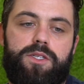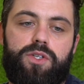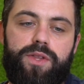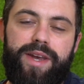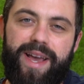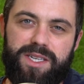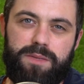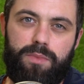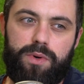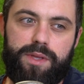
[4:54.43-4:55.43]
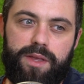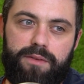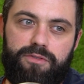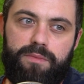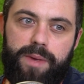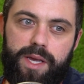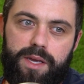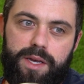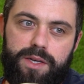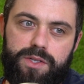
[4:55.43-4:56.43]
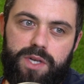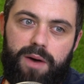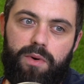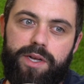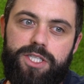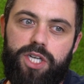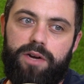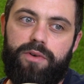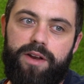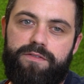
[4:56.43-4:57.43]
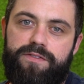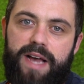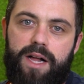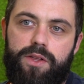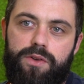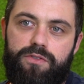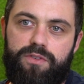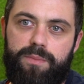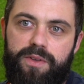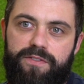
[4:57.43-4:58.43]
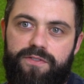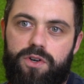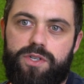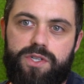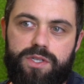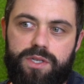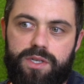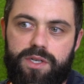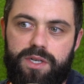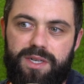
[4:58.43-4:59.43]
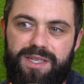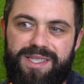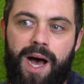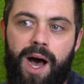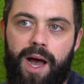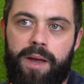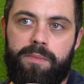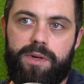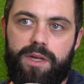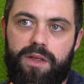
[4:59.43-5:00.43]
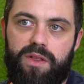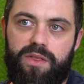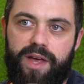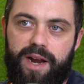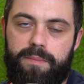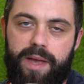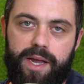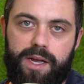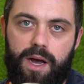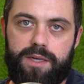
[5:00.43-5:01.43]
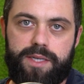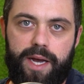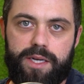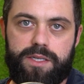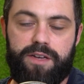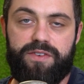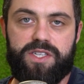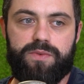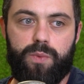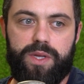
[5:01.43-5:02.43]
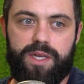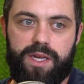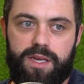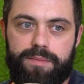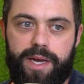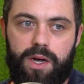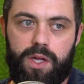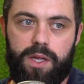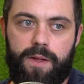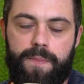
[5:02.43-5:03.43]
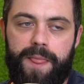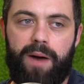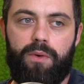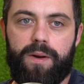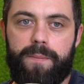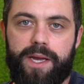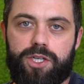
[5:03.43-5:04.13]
So the next important thing for me is I want to generate value from the first time that I make contact. If it's with an email, I want to make